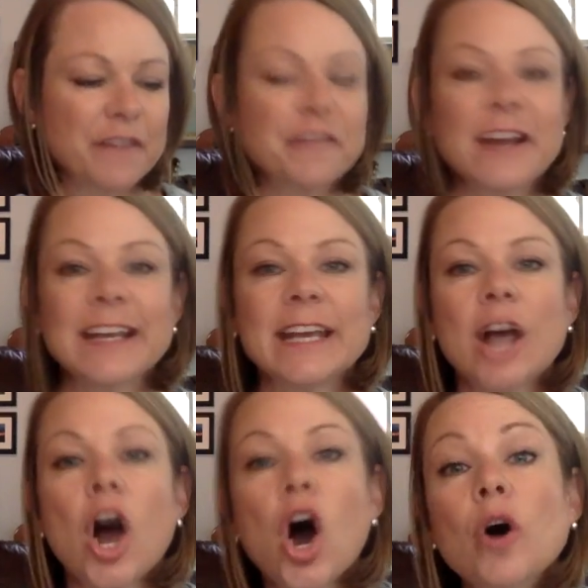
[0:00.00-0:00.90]

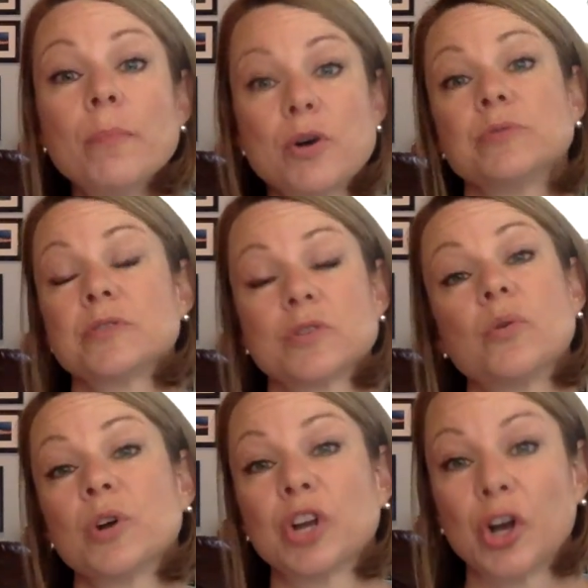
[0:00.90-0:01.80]
Frankie almost
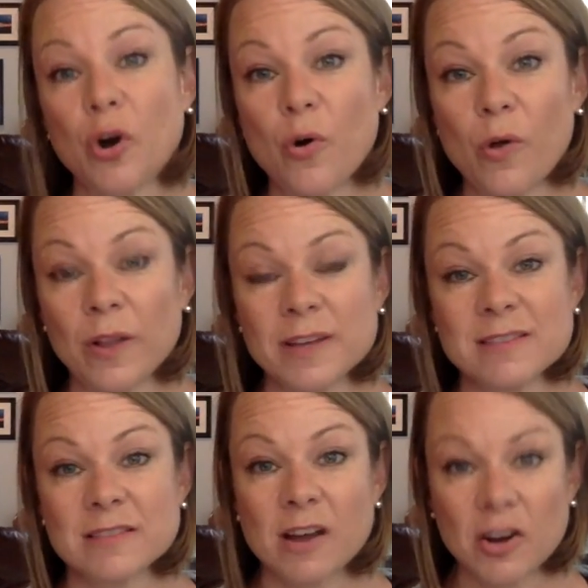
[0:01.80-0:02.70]
scored a goal in
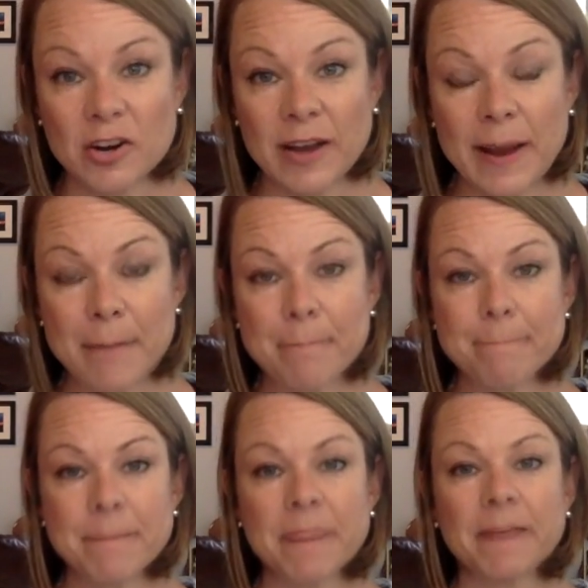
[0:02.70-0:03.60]
his soccer game,
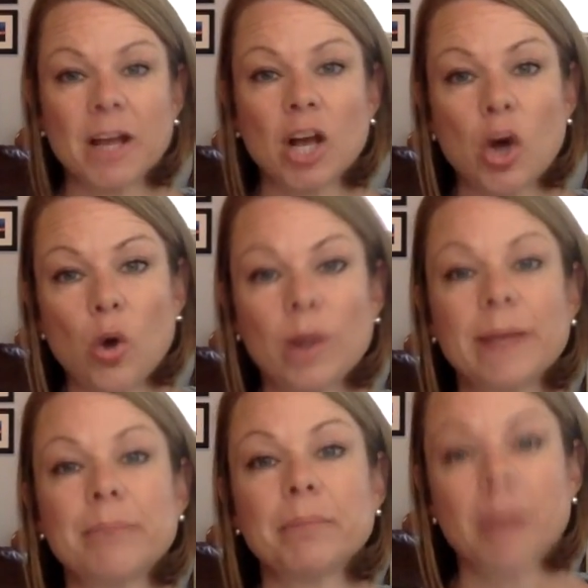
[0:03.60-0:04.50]
but the
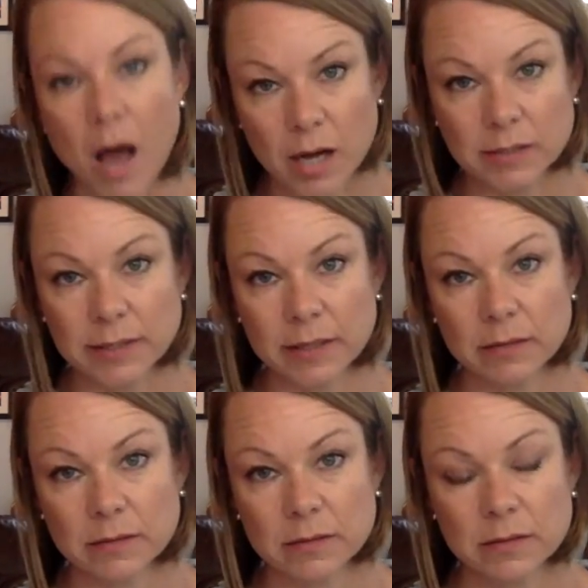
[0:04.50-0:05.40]
goalie blocked it.
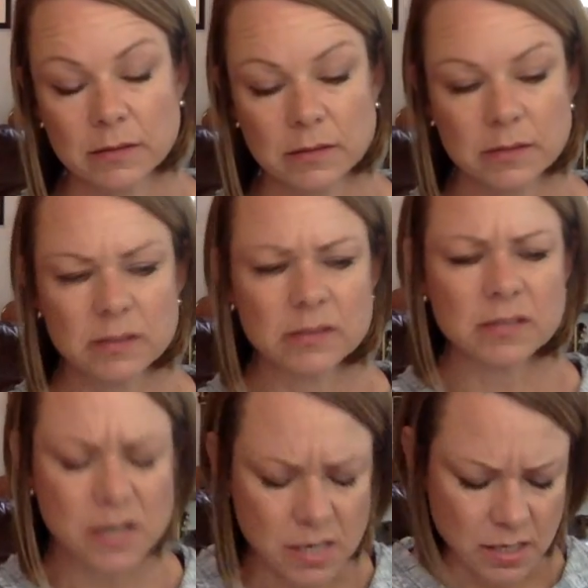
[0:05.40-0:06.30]

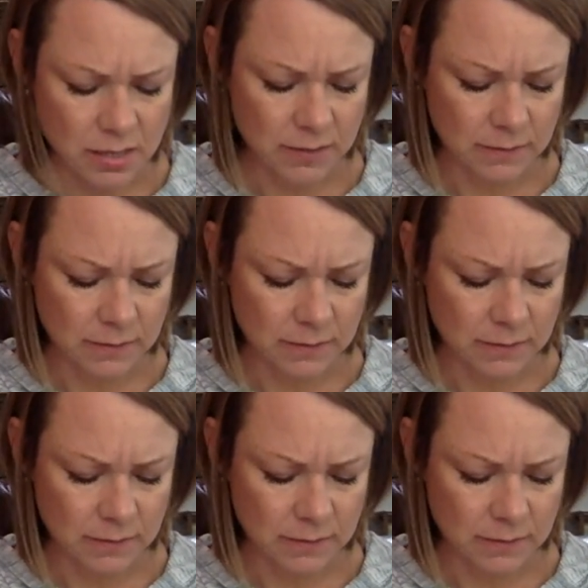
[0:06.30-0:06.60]
Oh.